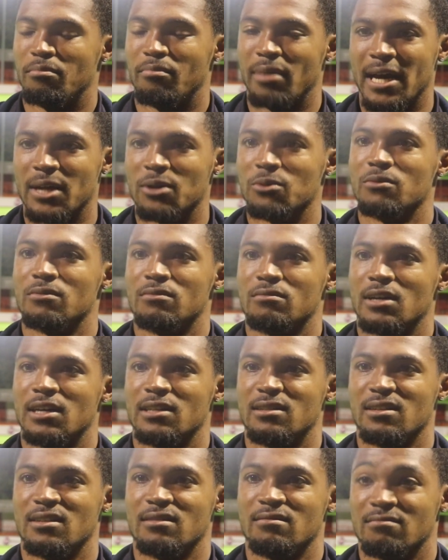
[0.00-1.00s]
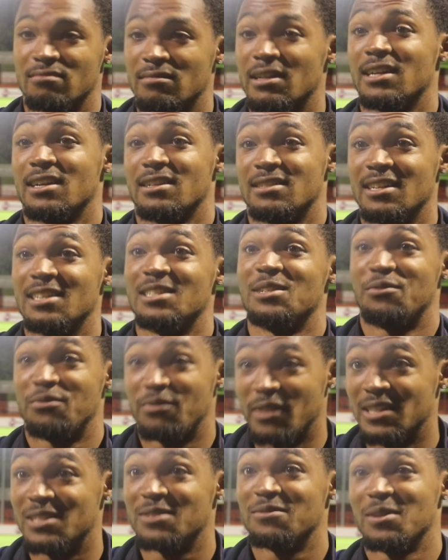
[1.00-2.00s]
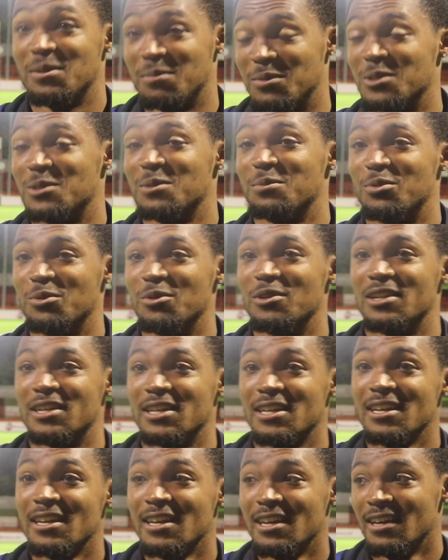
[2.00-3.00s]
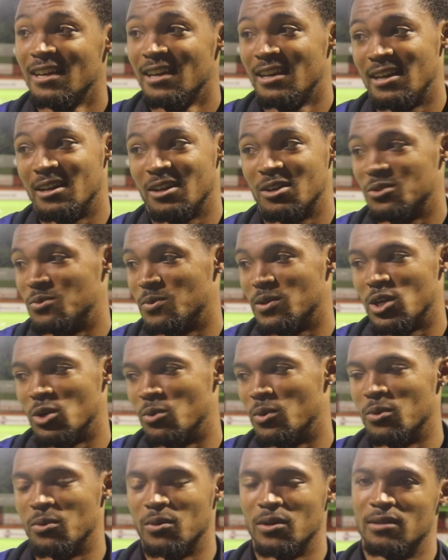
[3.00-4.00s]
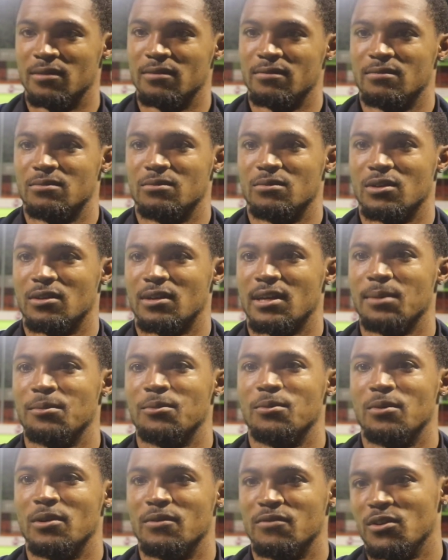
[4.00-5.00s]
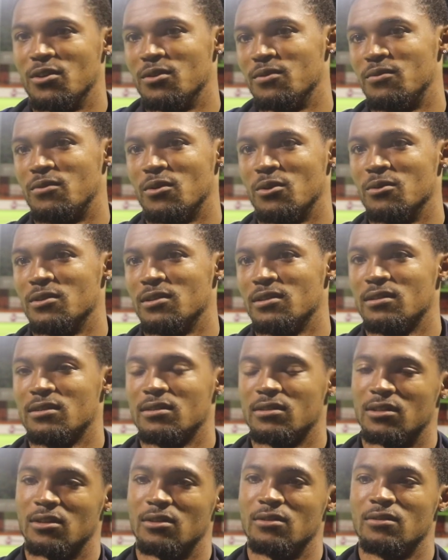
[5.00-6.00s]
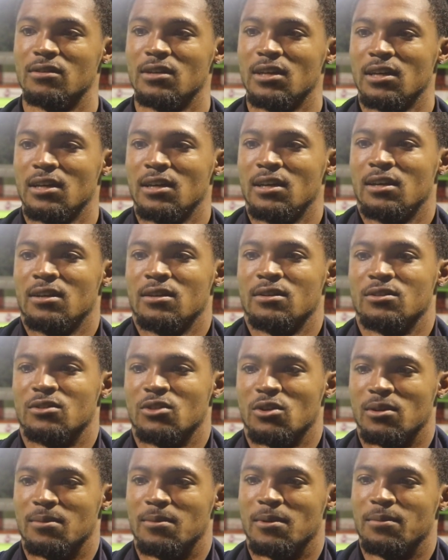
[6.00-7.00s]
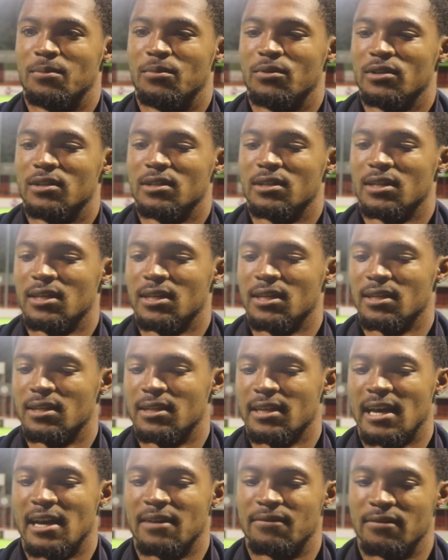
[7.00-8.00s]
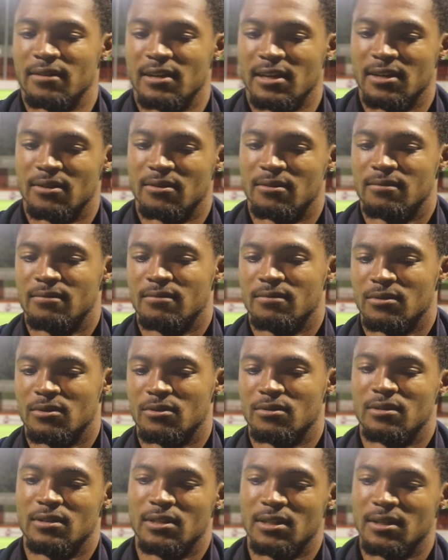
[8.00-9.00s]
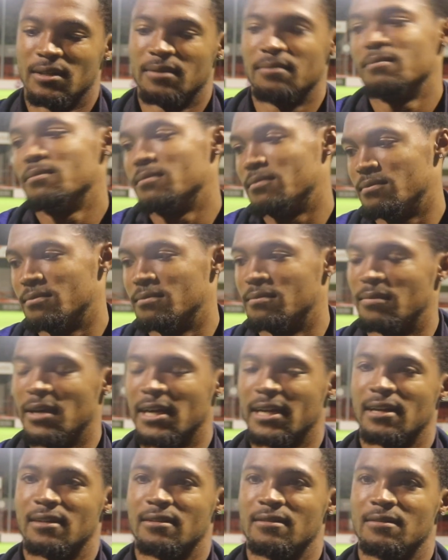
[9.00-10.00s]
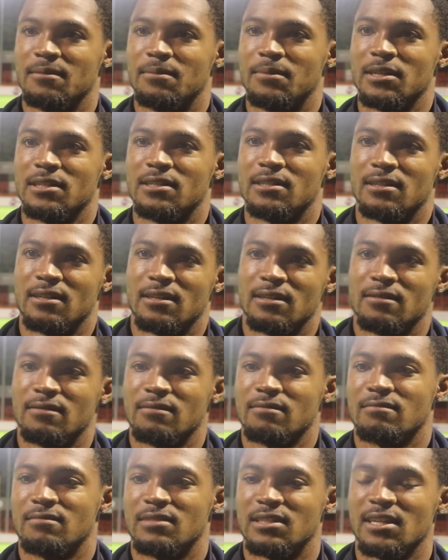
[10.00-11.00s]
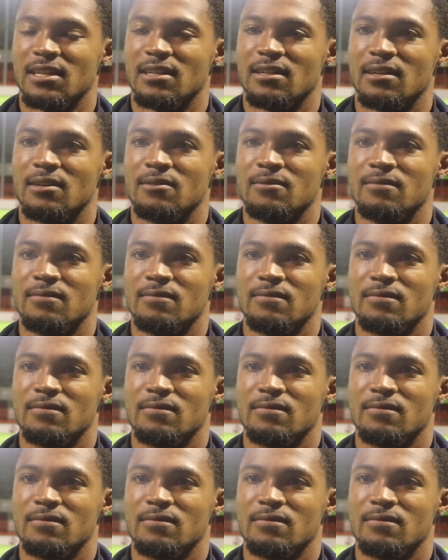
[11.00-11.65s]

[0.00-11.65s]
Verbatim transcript: battled, I think, like I said, defensively most importantly, because uh, we know what we're, we're capable of going forward. So it was all about putting the, the effort in on the back end of the pitch and then seeing it out.